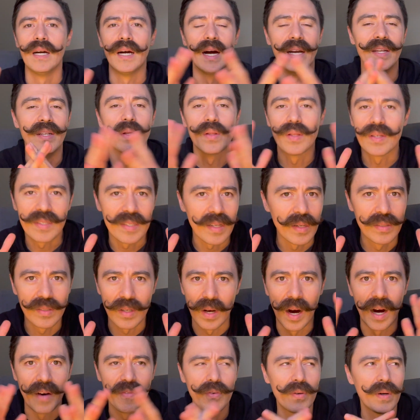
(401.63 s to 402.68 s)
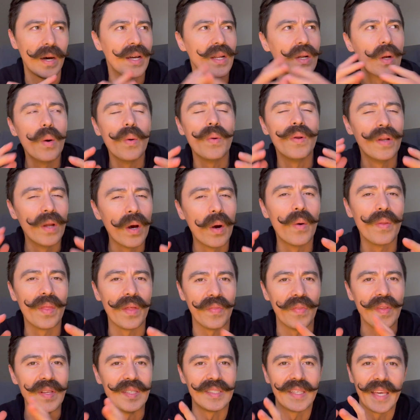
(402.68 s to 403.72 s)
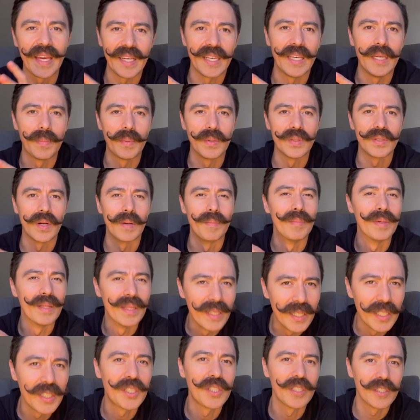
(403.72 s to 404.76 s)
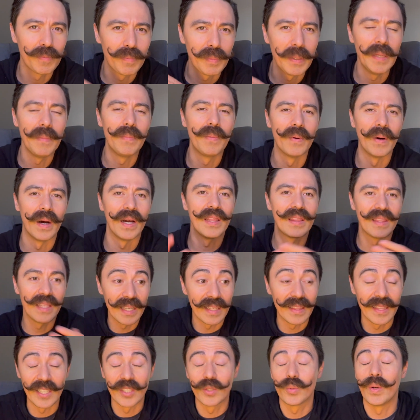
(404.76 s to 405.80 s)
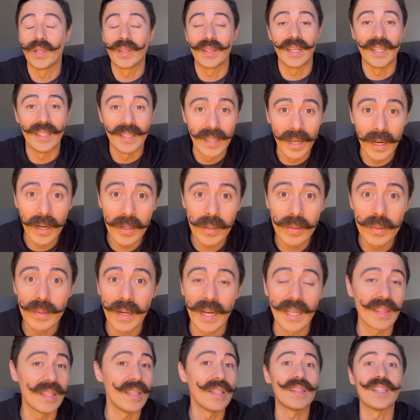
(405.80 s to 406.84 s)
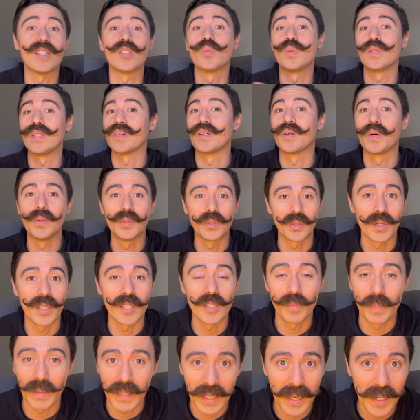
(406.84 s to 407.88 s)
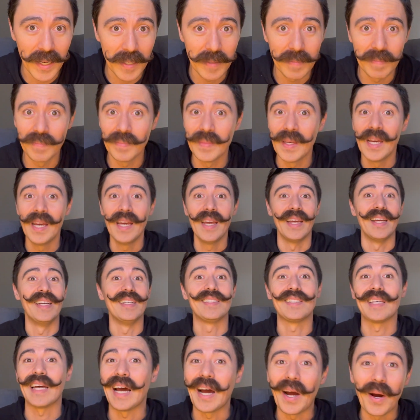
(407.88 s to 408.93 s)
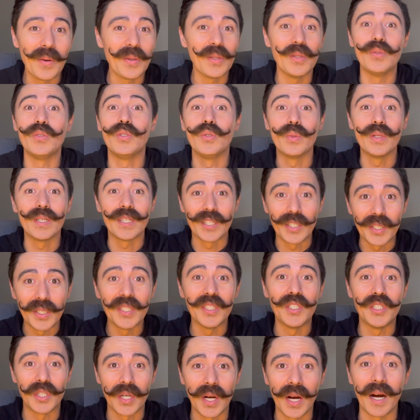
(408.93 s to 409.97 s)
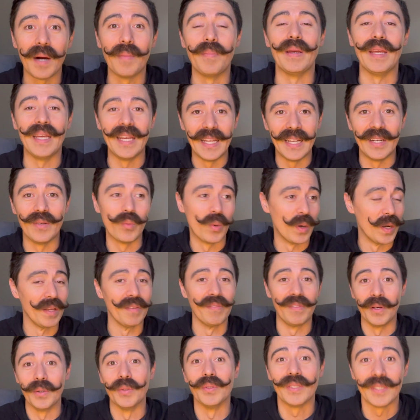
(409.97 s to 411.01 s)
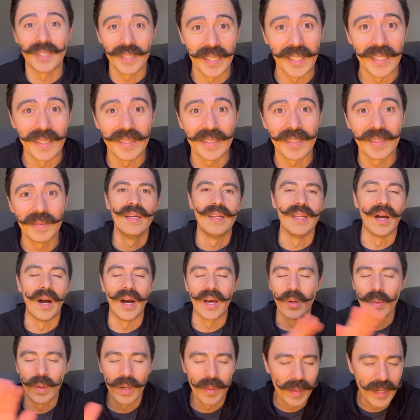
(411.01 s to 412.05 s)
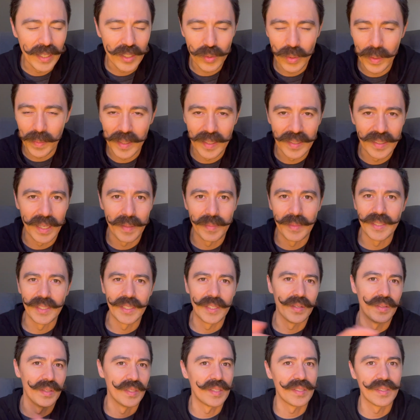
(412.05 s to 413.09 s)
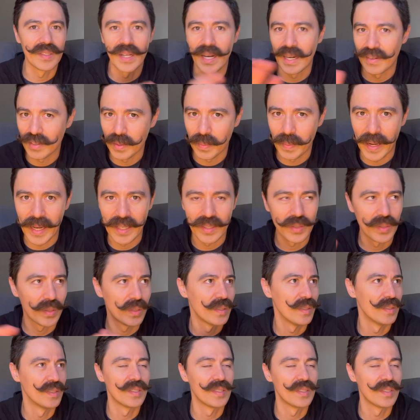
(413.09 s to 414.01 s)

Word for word: I know this sounds awful. I don't know that these gatekeepers are malicious people. I think that's what they know. I think that's what the culture has become. It's how you do a good job in one of those seats. Now, I don't want to make sweeping statements here. This is not every pastor.